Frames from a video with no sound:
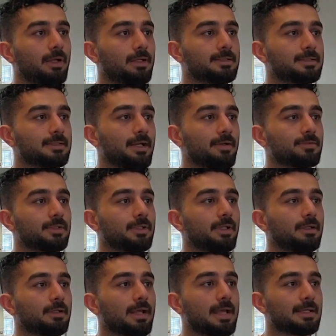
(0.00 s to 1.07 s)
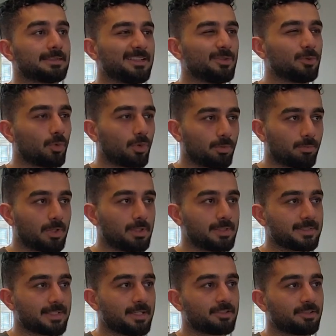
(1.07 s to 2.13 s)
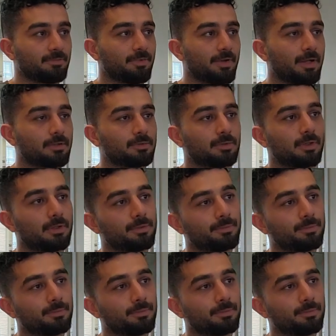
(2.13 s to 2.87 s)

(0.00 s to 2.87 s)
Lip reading: serves it as a normalization factor.